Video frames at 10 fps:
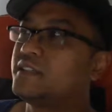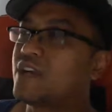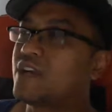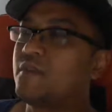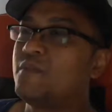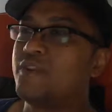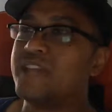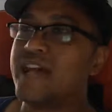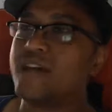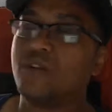problem with
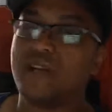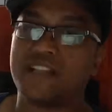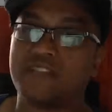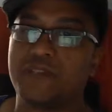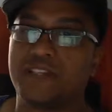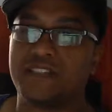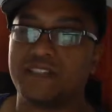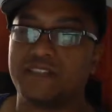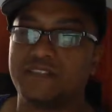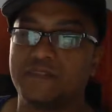that whole aspect
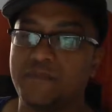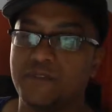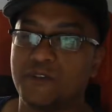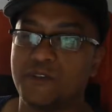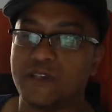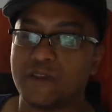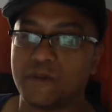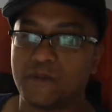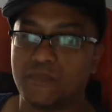is people, I